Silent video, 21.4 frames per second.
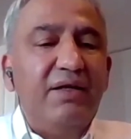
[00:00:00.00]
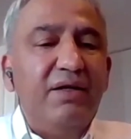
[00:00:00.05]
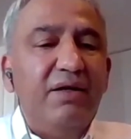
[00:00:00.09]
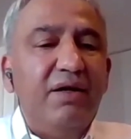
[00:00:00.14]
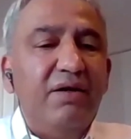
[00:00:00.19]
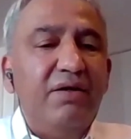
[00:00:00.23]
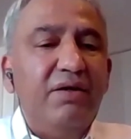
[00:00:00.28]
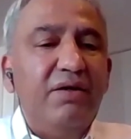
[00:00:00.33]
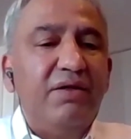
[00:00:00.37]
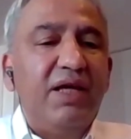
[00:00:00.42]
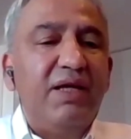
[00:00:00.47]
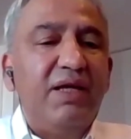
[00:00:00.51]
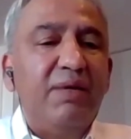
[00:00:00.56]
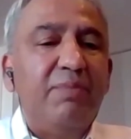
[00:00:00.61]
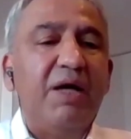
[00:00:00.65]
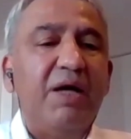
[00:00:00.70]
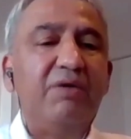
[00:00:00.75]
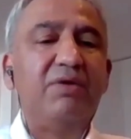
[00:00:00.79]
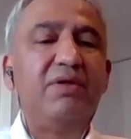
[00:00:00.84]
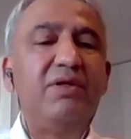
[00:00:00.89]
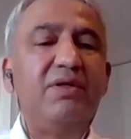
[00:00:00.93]
And, you think
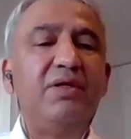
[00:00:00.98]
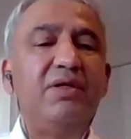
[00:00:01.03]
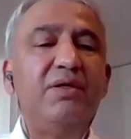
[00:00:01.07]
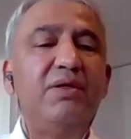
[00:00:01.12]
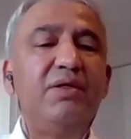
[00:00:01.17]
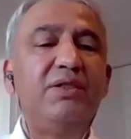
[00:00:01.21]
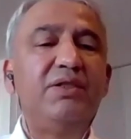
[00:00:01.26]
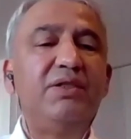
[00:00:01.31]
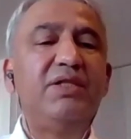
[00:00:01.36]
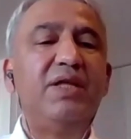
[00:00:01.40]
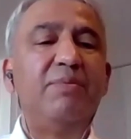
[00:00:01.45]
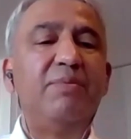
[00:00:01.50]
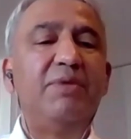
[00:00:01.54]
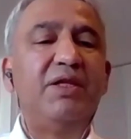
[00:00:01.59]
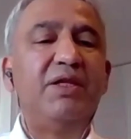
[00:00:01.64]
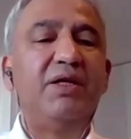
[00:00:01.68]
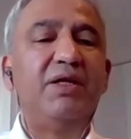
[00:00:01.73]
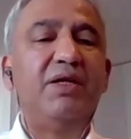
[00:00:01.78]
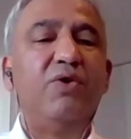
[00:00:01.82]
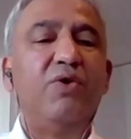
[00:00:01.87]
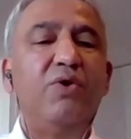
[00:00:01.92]
about some
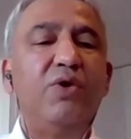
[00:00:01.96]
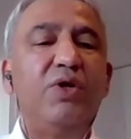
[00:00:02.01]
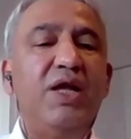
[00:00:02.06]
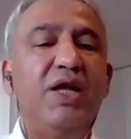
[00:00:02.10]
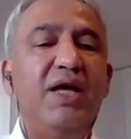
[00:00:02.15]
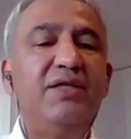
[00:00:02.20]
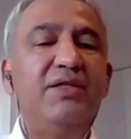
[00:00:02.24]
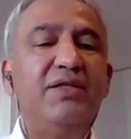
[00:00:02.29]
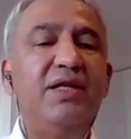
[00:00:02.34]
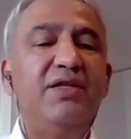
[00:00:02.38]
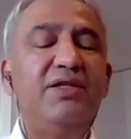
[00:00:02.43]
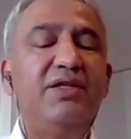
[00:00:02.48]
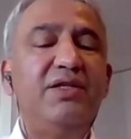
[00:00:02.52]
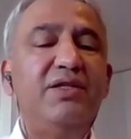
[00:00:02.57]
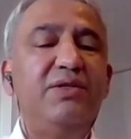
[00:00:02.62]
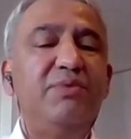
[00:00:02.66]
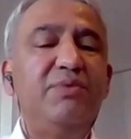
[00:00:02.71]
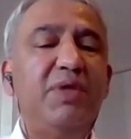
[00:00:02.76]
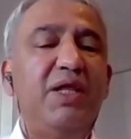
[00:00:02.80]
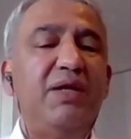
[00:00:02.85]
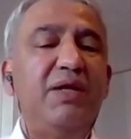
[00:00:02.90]
of the
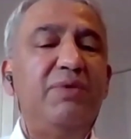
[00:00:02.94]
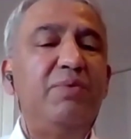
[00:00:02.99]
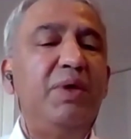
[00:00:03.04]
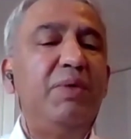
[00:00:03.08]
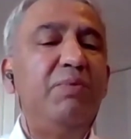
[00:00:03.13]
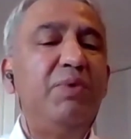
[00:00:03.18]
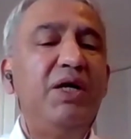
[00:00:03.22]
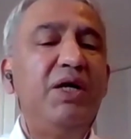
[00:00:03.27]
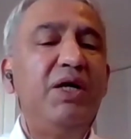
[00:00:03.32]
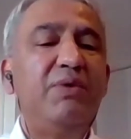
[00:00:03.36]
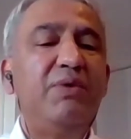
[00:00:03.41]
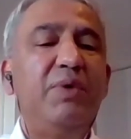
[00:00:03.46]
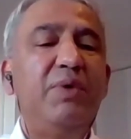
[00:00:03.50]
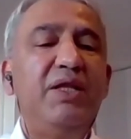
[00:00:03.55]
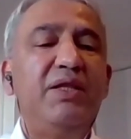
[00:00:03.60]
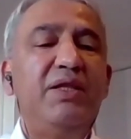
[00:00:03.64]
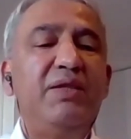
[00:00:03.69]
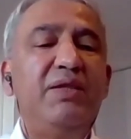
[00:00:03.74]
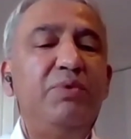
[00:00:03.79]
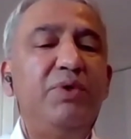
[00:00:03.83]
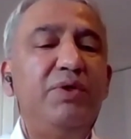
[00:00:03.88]
organizations that we work
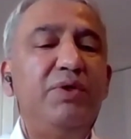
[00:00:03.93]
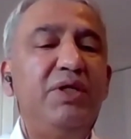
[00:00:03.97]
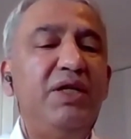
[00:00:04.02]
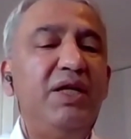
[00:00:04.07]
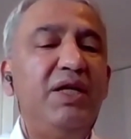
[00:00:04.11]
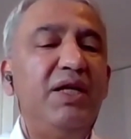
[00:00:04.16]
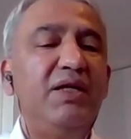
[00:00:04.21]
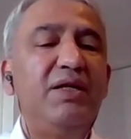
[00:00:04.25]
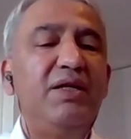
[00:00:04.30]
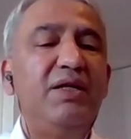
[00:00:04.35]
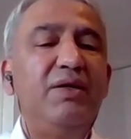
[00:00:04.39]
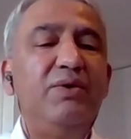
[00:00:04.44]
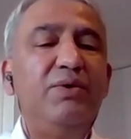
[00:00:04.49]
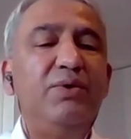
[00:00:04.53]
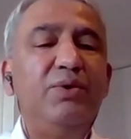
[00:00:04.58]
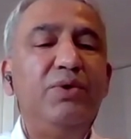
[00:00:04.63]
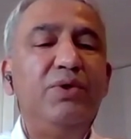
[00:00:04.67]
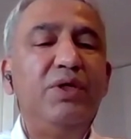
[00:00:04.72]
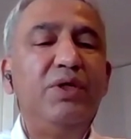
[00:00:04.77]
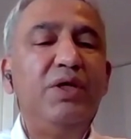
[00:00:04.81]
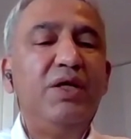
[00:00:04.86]
with would
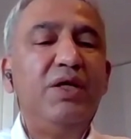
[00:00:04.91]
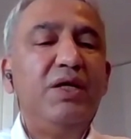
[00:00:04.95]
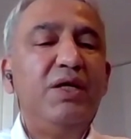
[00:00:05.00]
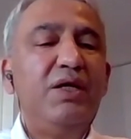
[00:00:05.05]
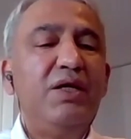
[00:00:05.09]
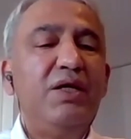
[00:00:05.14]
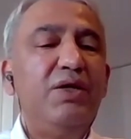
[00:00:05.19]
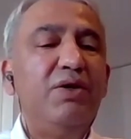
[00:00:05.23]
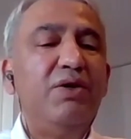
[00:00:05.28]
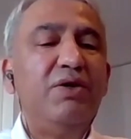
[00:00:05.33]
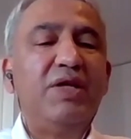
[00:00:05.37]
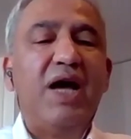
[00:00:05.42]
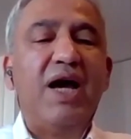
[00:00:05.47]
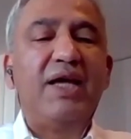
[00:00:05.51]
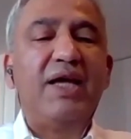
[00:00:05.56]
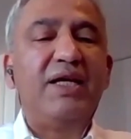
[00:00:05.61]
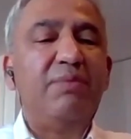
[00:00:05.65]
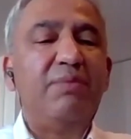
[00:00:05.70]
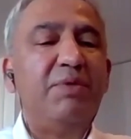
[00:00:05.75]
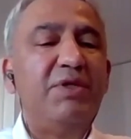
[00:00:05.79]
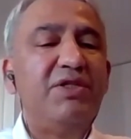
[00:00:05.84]
include, the
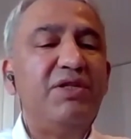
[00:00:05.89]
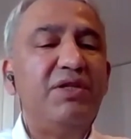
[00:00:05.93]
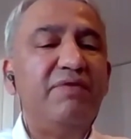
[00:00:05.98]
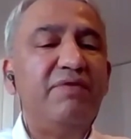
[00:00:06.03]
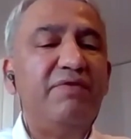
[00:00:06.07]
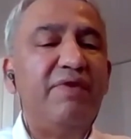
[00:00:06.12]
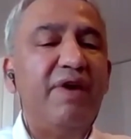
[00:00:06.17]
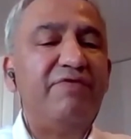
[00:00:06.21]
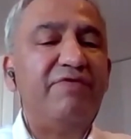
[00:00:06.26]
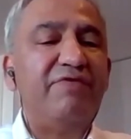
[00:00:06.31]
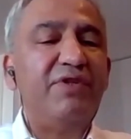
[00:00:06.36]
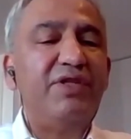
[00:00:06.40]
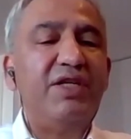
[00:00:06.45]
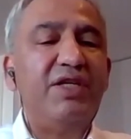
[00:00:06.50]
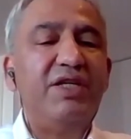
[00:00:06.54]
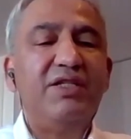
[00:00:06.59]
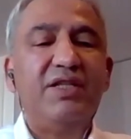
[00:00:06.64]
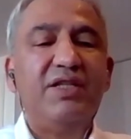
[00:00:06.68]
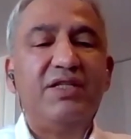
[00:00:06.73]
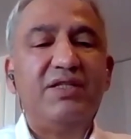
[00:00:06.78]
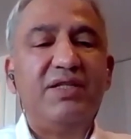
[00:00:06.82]
High Commission of
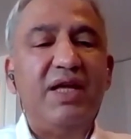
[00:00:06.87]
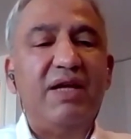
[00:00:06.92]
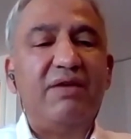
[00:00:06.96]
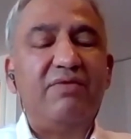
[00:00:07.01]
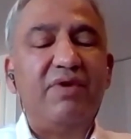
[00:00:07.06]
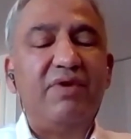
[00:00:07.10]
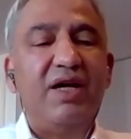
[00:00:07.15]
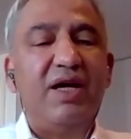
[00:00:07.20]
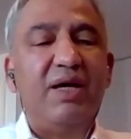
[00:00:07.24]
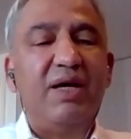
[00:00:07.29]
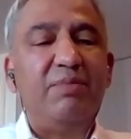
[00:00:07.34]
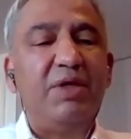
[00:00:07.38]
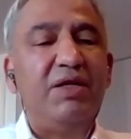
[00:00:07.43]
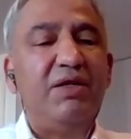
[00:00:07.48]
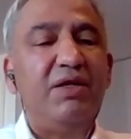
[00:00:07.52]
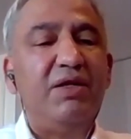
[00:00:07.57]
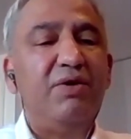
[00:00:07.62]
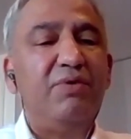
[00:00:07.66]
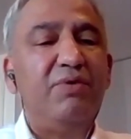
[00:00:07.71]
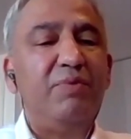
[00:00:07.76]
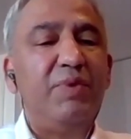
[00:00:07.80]
Refugees, etc. I
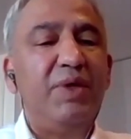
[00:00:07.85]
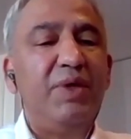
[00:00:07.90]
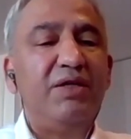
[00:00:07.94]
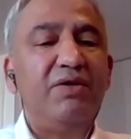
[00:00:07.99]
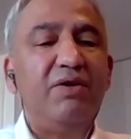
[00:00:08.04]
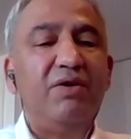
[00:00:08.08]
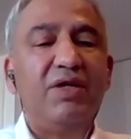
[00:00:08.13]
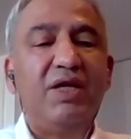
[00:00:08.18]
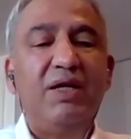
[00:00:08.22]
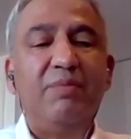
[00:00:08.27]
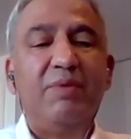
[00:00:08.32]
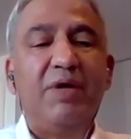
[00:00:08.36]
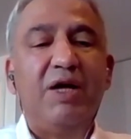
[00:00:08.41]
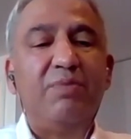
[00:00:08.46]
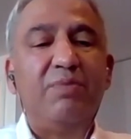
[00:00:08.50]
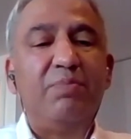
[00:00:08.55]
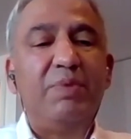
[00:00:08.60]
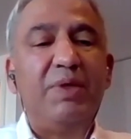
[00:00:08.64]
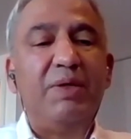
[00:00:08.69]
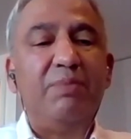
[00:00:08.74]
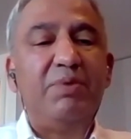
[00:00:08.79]
mean, we're talking
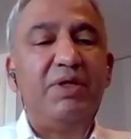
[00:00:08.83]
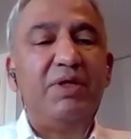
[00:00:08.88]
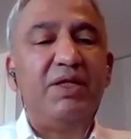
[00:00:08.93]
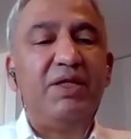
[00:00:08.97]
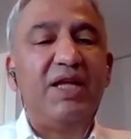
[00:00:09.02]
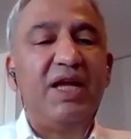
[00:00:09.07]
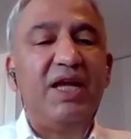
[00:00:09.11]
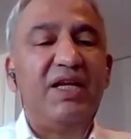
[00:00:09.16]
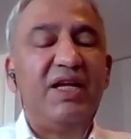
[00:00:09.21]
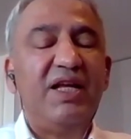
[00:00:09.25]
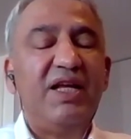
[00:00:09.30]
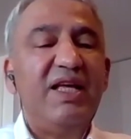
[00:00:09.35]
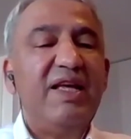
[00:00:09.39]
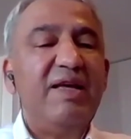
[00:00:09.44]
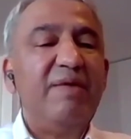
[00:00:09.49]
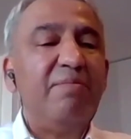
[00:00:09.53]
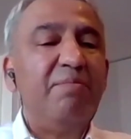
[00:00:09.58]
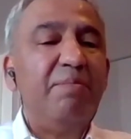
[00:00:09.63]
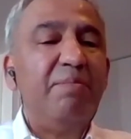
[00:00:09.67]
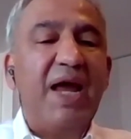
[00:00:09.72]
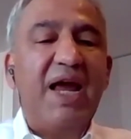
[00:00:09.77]
about people that
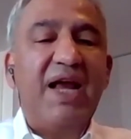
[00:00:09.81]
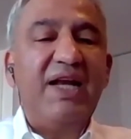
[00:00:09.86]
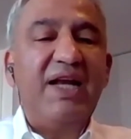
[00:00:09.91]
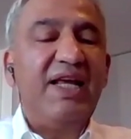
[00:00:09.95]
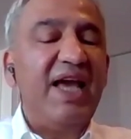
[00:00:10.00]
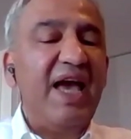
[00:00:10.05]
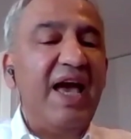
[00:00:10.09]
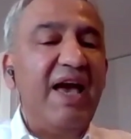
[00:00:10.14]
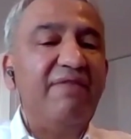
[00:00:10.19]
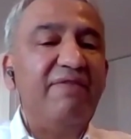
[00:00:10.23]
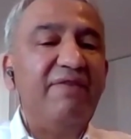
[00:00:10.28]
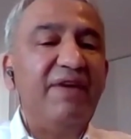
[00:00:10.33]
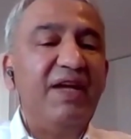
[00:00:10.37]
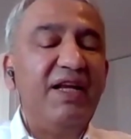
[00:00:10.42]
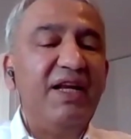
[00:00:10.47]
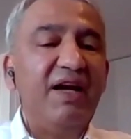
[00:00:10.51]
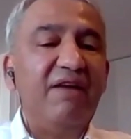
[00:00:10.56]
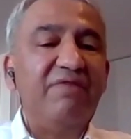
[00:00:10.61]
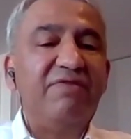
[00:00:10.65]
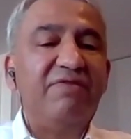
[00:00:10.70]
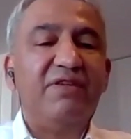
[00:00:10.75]
barely have
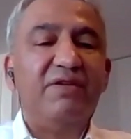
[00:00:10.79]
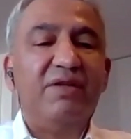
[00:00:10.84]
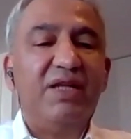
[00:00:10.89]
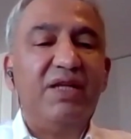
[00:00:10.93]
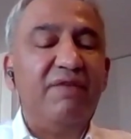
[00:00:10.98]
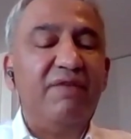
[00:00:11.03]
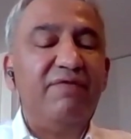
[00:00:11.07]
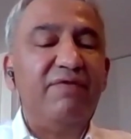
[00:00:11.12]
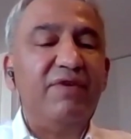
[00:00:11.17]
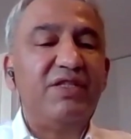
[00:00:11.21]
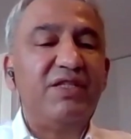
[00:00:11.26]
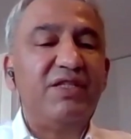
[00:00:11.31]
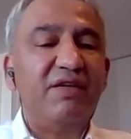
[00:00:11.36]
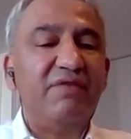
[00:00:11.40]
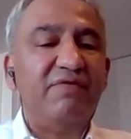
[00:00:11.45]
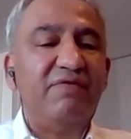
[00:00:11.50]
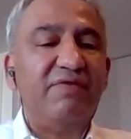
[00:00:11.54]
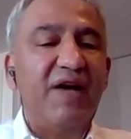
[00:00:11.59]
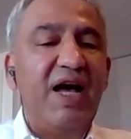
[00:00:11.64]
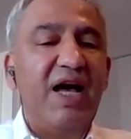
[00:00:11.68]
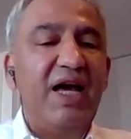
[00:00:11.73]
enough to live or
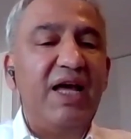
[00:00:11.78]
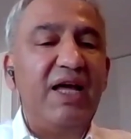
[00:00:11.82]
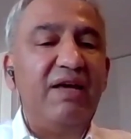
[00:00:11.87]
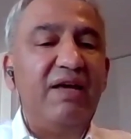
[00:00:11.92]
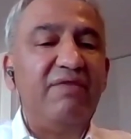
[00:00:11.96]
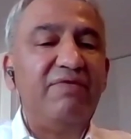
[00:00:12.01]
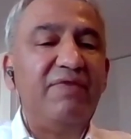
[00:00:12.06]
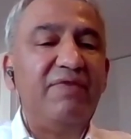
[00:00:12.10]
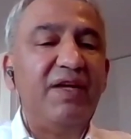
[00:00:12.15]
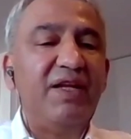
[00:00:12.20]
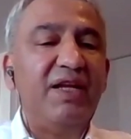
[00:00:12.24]
survive.